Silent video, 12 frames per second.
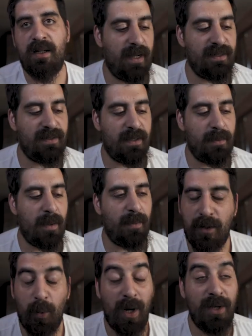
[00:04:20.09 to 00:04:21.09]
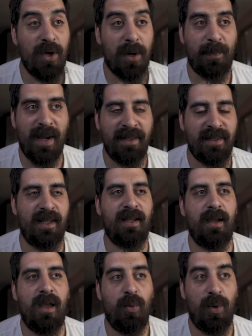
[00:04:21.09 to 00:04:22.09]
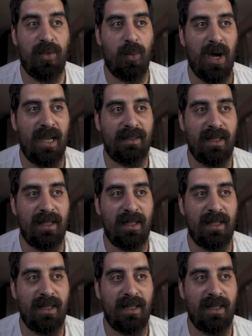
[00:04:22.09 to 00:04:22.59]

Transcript: and remember, when you are painting with white